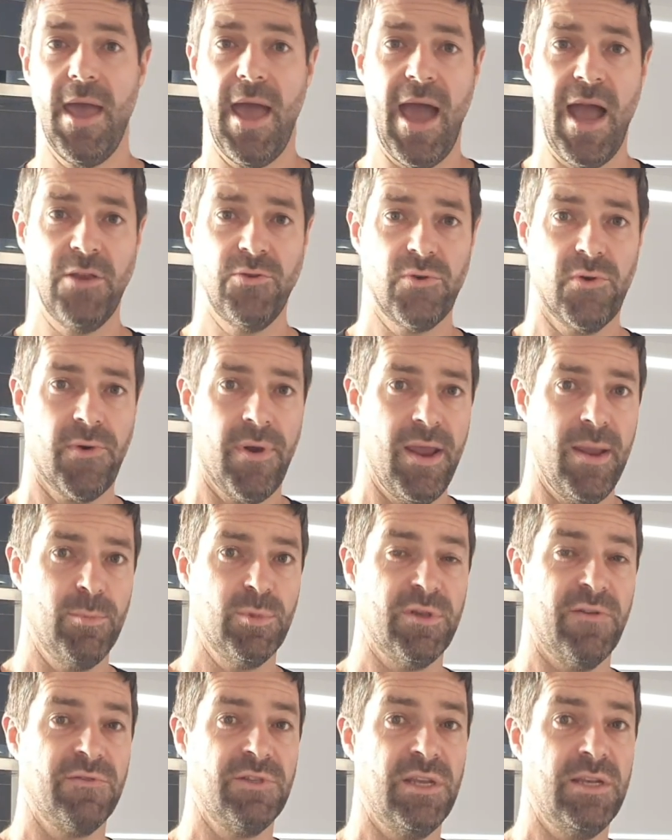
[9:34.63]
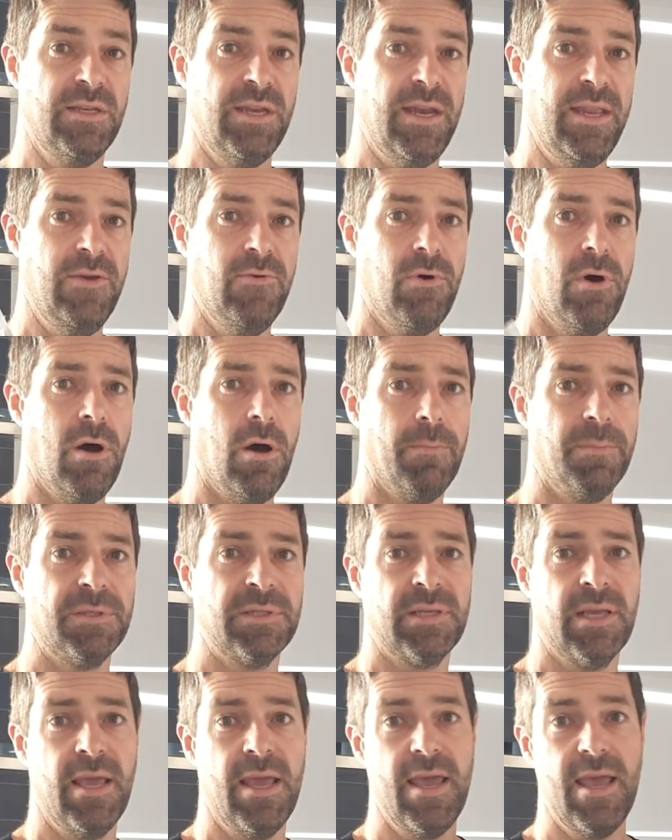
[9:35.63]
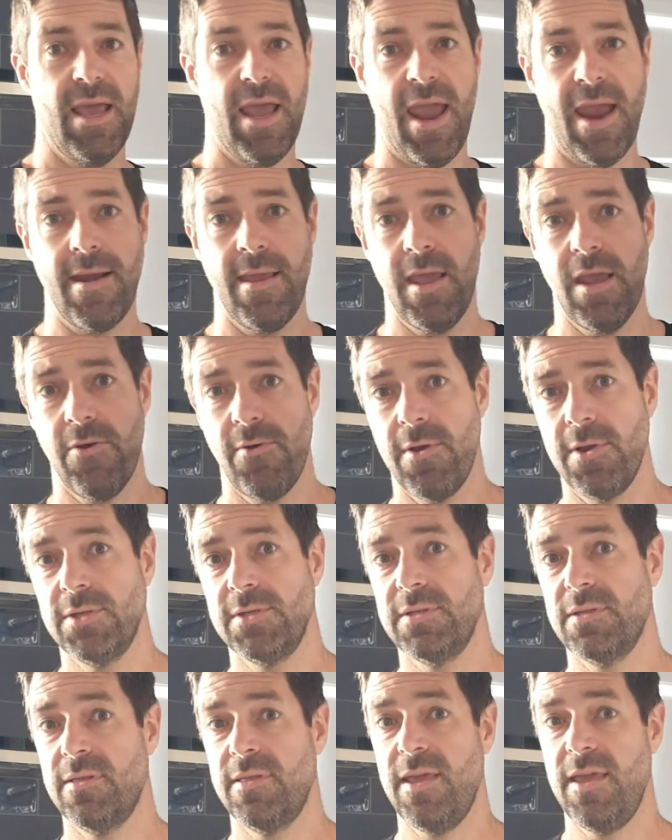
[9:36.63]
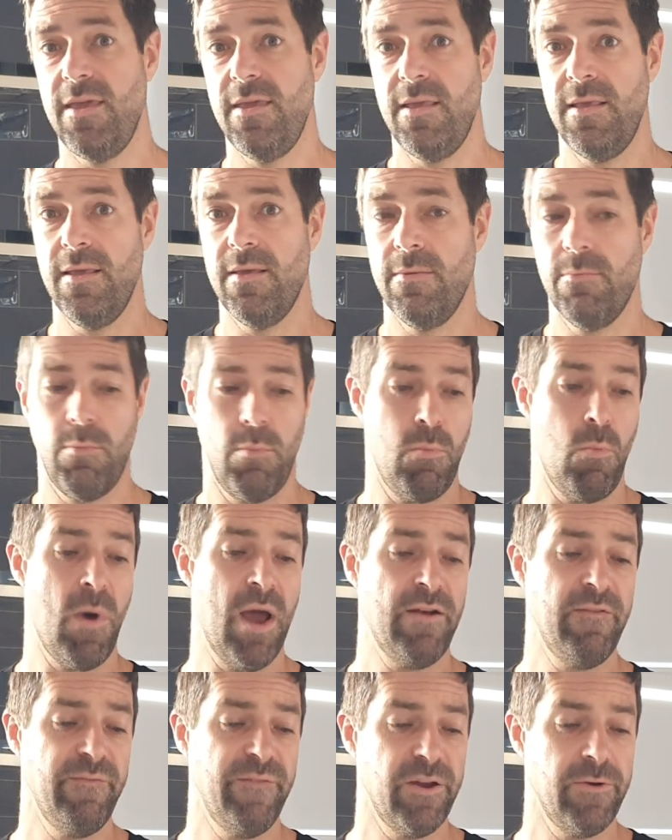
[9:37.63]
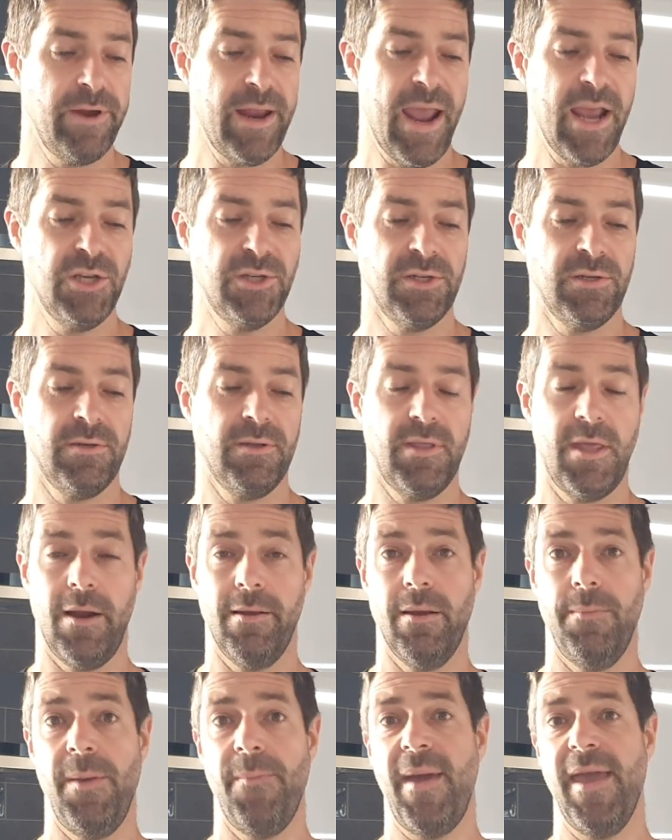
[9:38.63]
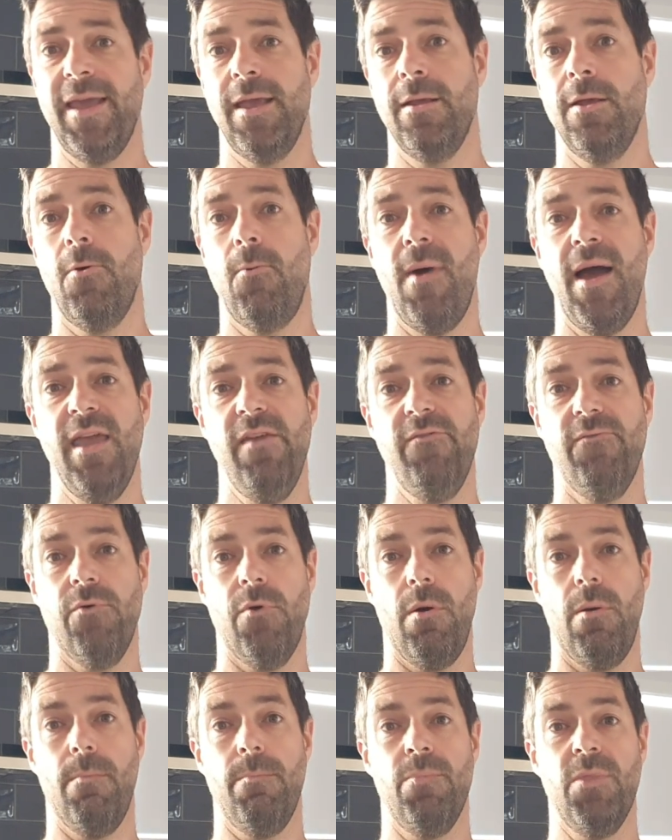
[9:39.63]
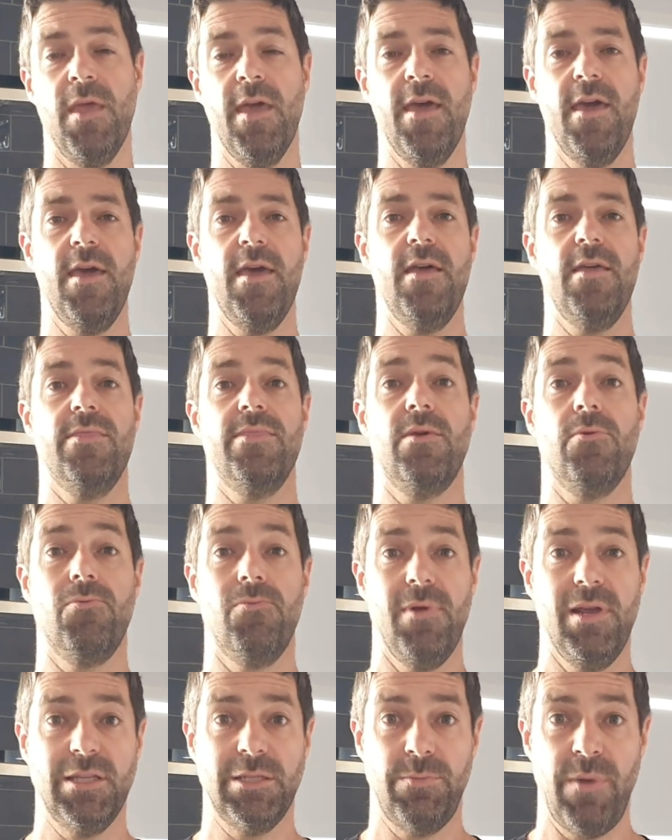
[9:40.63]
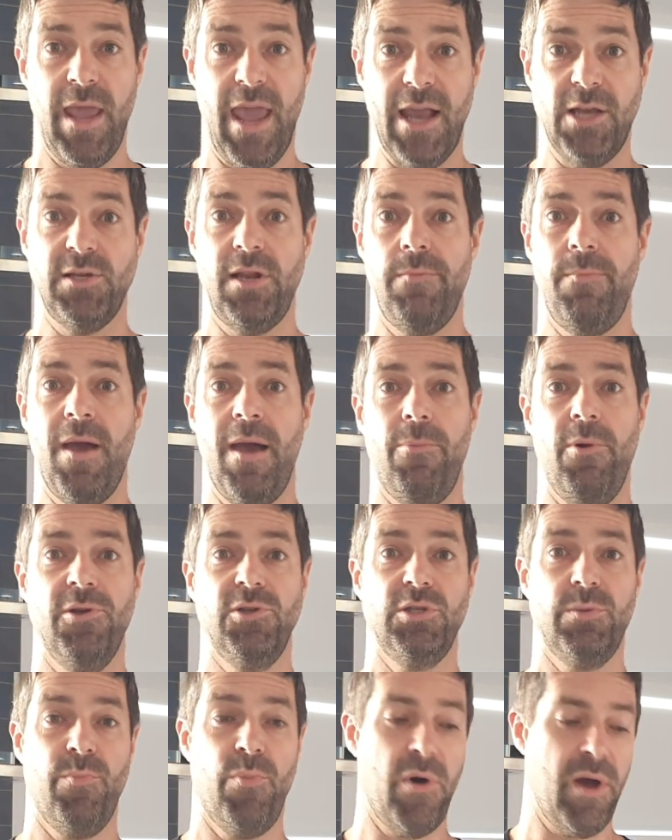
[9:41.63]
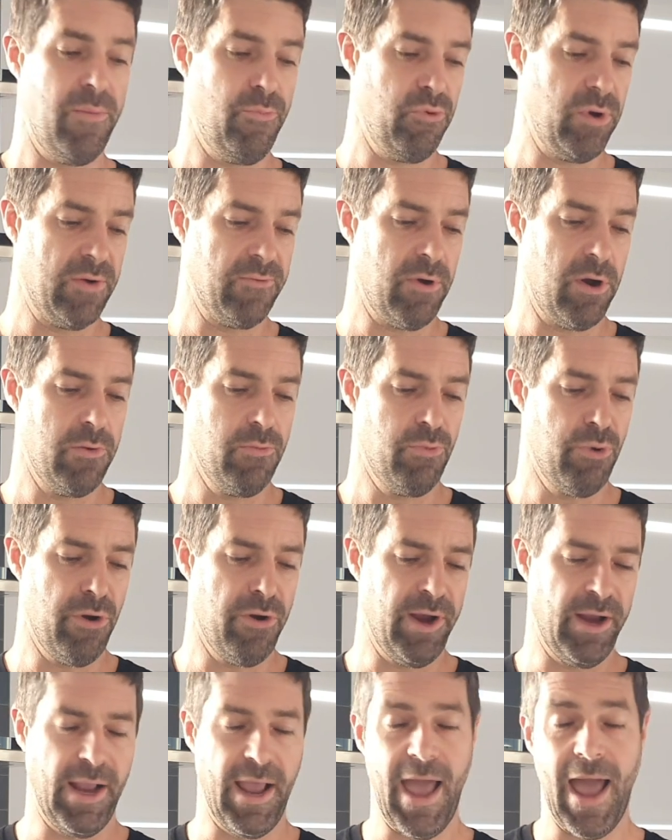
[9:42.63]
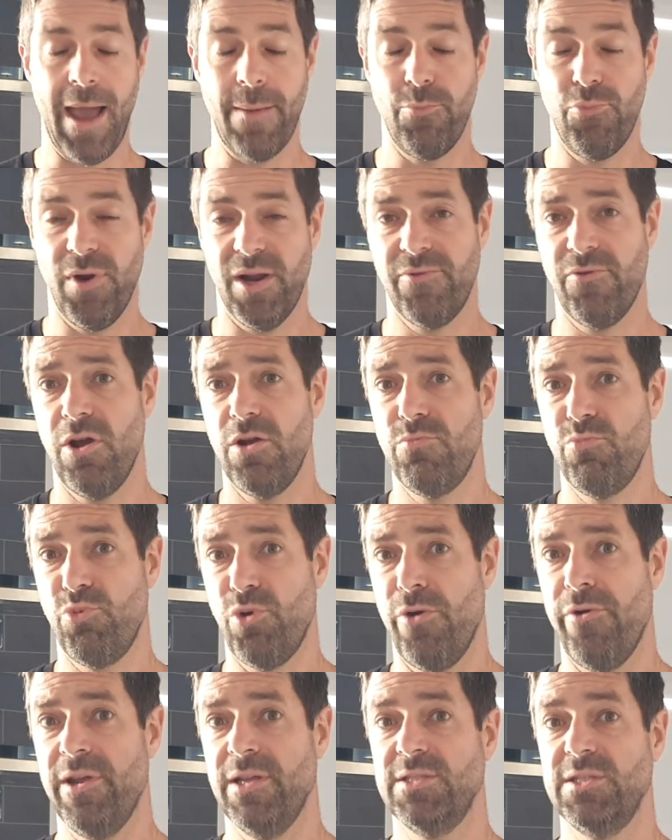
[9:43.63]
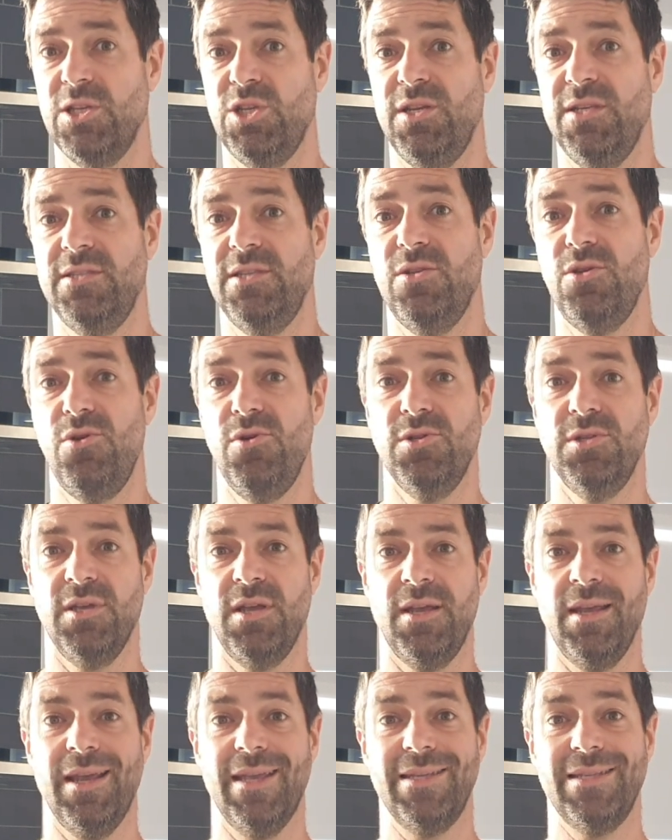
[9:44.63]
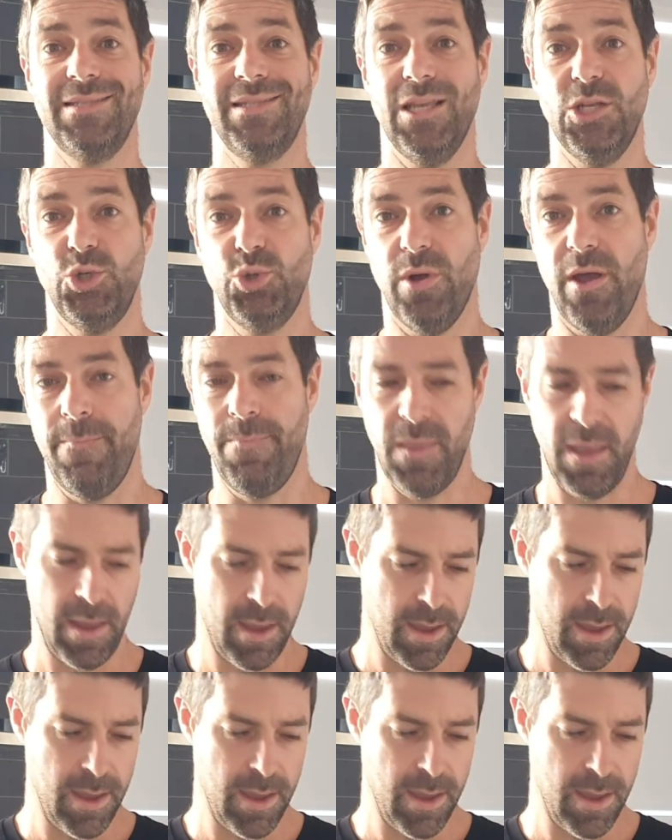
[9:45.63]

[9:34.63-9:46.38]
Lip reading: 100 grams of Centennial hops, and here is the one variation that I'm going to be making away from the recipe actually published by Brick Road Brewing. Brick Road Brewing suggested using Citra.